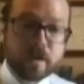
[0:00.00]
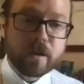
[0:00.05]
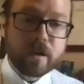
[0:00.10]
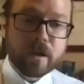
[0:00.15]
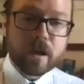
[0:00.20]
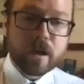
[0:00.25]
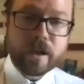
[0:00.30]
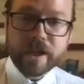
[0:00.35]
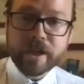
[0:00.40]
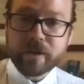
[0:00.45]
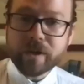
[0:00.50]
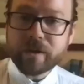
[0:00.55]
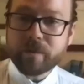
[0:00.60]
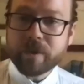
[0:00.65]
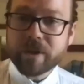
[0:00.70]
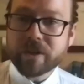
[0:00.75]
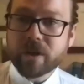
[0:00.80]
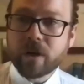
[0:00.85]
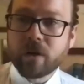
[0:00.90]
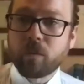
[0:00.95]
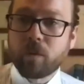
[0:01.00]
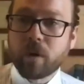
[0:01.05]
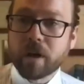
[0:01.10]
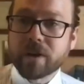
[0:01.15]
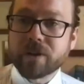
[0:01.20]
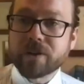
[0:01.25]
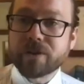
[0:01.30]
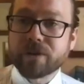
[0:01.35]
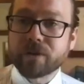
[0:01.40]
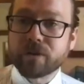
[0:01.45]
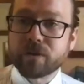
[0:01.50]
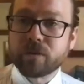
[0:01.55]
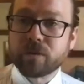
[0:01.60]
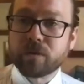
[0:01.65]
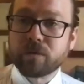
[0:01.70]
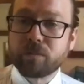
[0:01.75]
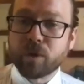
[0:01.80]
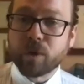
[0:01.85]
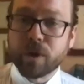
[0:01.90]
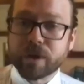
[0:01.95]
I agree we don't want to
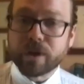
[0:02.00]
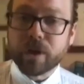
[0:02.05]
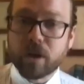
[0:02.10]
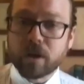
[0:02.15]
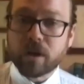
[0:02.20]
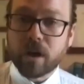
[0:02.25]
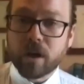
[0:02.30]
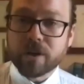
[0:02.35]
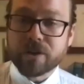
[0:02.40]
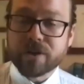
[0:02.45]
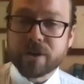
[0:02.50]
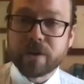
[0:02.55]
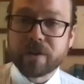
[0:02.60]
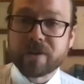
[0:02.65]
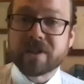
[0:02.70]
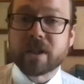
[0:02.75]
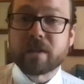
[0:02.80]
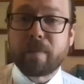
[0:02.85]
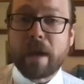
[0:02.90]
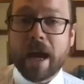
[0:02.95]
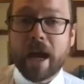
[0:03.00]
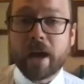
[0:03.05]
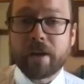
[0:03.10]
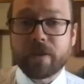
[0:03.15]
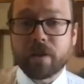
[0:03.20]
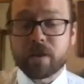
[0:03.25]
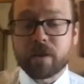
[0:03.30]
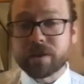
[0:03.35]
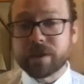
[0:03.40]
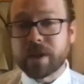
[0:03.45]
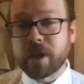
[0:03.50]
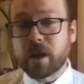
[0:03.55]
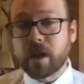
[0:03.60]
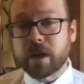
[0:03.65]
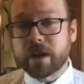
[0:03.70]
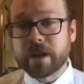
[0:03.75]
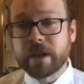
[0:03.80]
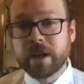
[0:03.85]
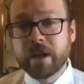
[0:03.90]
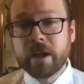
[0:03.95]
put our students in a path early
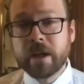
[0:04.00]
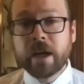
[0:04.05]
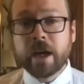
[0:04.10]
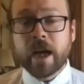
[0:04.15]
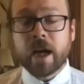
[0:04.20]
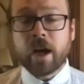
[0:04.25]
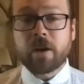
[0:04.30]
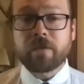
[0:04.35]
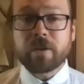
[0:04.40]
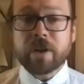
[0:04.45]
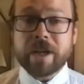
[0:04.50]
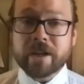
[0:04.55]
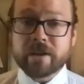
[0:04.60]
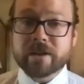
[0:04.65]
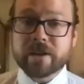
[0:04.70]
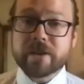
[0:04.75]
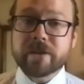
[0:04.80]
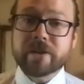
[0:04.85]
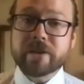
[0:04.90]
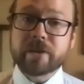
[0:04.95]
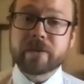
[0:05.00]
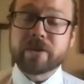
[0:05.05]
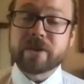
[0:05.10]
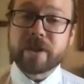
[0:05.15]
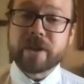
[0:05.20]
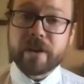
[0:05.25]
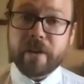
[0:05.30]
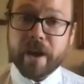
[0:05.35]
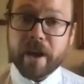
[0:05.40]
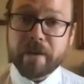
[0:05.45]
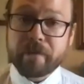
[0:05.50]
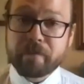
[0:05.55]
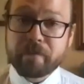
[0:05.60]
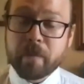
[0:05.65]
on. However, here's the solution to that.